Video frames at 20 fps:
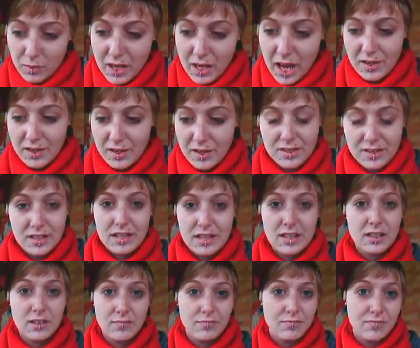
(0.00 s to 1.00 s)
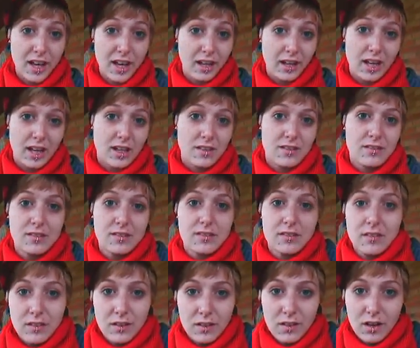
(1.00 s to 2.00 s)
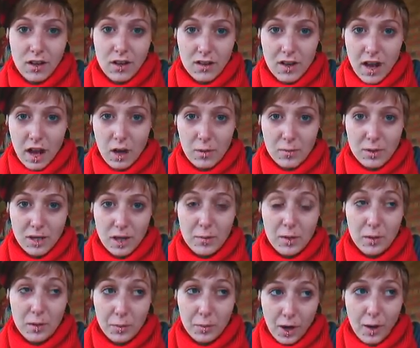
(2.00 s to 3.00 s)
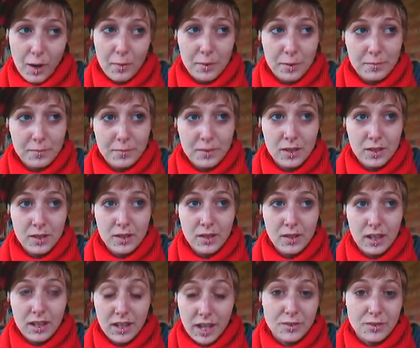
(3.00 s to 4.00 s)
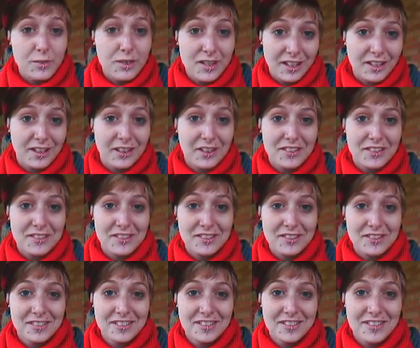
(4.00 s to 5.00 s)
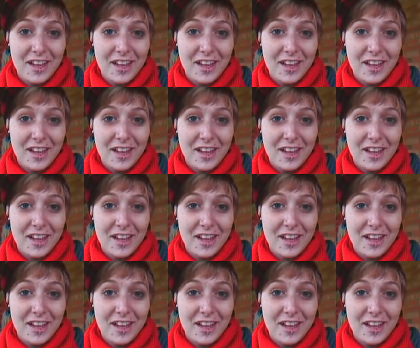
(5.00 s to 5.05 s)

we haven't seen in decades are now becoming a problem, and that's ridiculous.